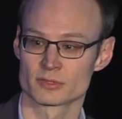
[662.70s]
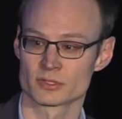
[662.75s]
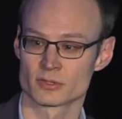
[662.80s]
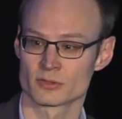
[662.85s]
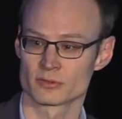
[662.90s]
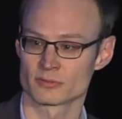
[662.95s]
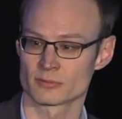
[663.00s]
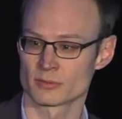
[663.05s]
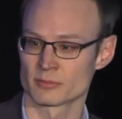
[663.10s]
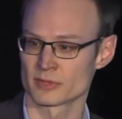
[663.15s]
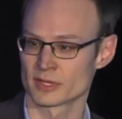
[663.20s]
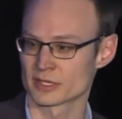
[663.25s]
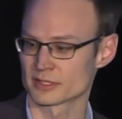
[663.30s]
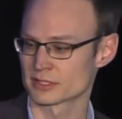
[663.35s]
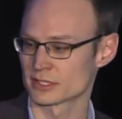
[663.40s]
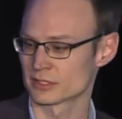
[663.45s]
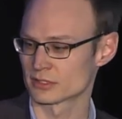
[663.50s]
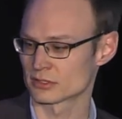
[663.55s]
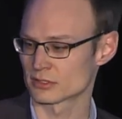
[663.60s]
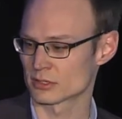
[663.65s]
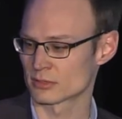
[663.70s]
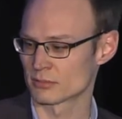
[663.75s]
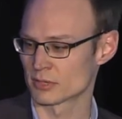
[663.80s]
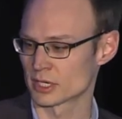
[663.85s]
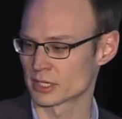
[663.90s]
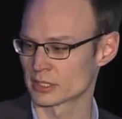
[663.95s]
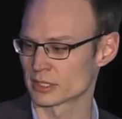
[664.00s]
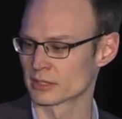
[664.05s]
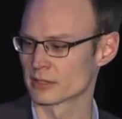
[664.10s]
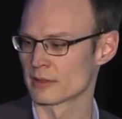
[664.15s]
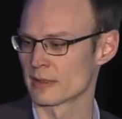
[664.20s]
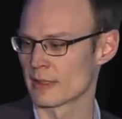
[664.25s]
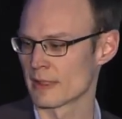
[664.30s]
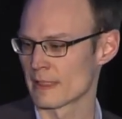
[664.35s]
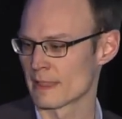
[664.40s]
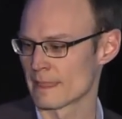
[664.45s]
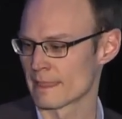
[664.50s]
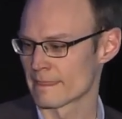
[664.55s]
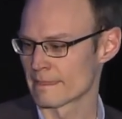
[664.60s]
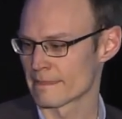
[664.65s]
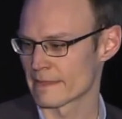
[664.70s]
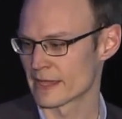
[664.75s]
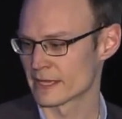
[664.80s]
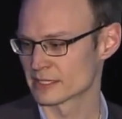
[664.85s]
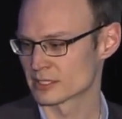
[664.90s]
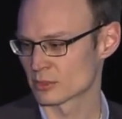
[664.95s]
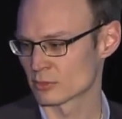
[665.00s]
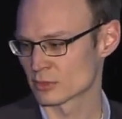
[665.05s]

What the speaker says: from that center of mining. And so